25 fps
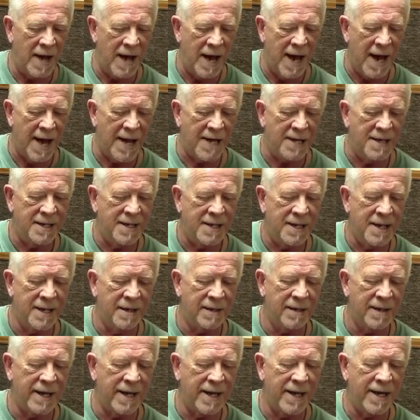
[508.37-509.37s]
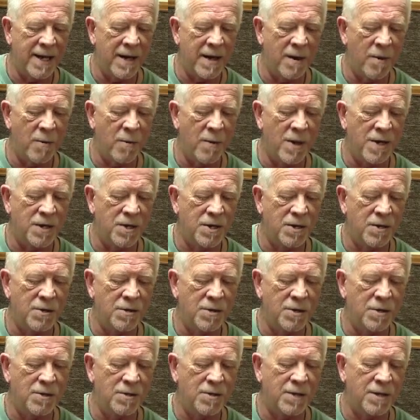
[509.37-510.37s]
Ideally, when you
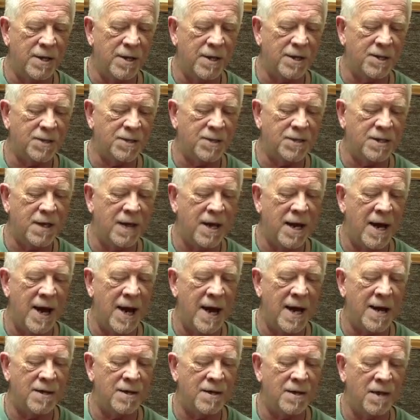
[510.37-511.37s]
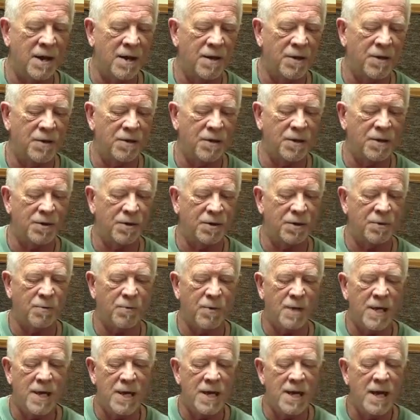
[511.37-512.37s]
do this on the
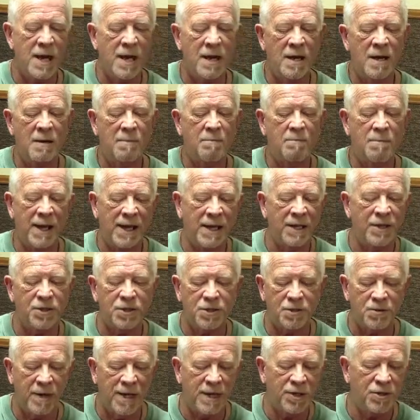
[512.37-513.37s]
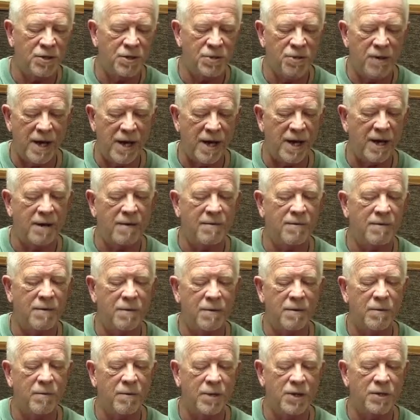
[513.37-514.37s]
three biggest strings you have,
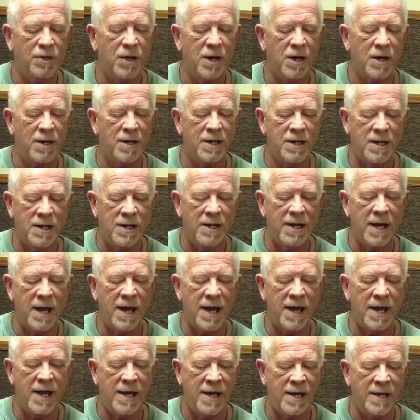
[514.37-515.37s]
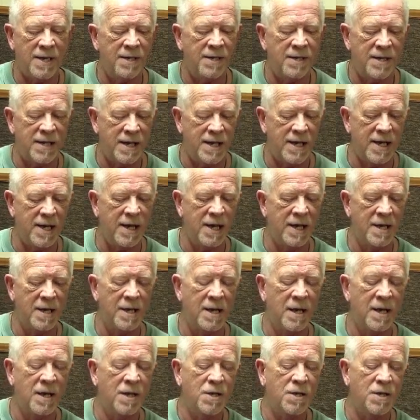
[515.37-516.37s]
which are E, A, and D,
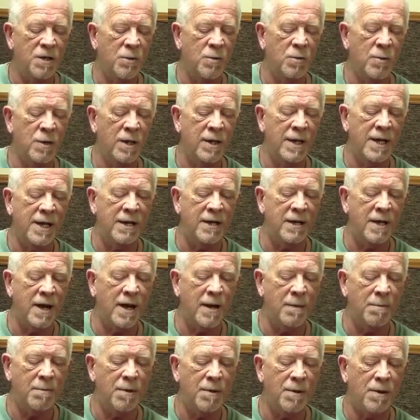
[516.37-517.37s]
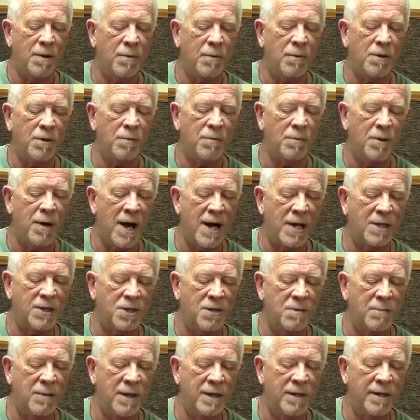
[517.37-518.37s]
you will end up with
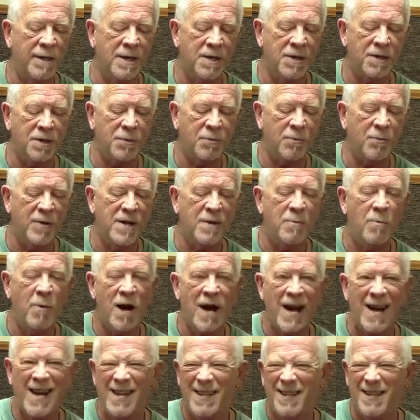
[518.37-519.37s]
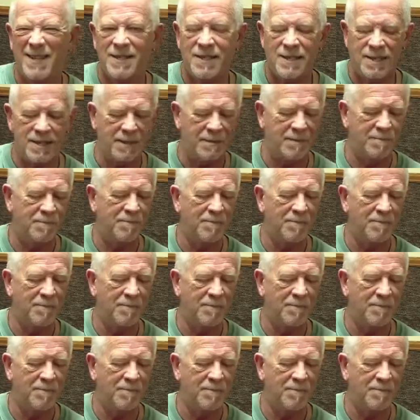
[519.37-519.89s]
approximately three winds.